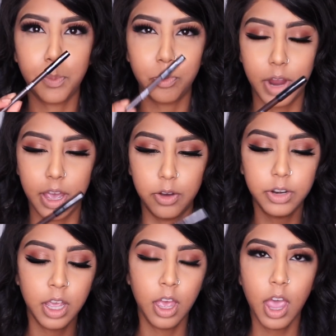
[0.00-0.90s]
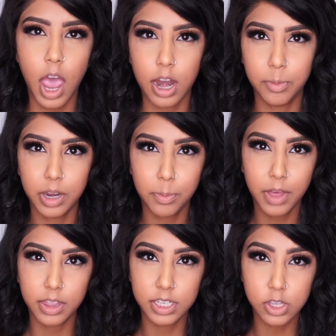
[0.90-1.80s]
Brown and I'm going to
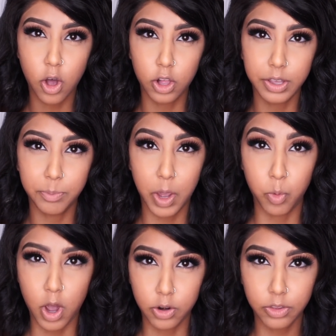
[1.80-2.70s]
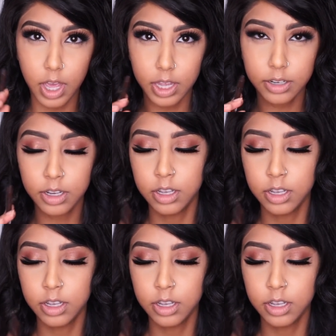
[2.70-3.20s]
apply this all in my waterline.